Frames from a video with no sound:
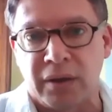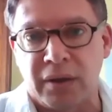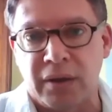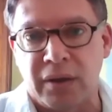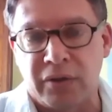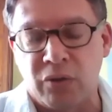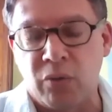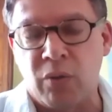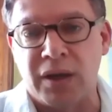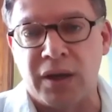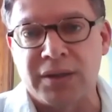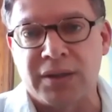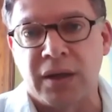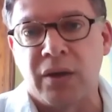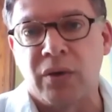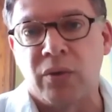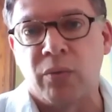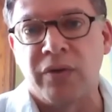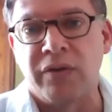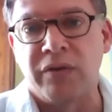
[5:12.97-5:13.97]
ones
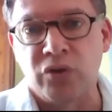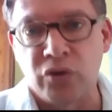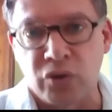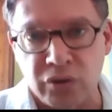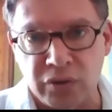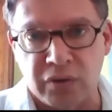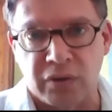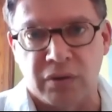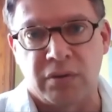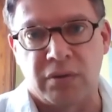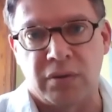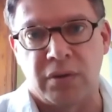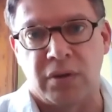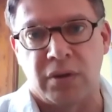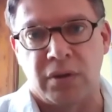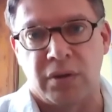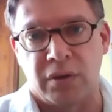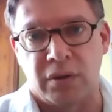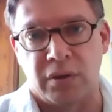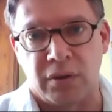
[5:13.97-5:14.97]
with good,
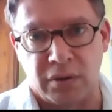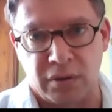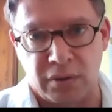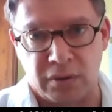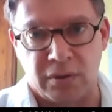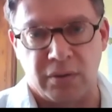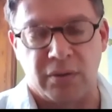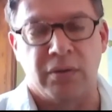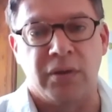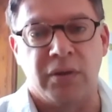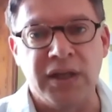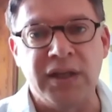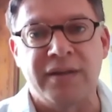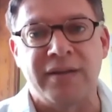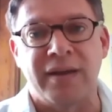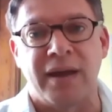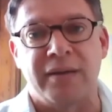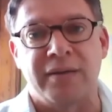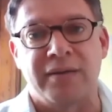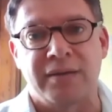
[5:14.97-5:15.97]

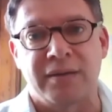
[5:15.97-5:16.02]
intense,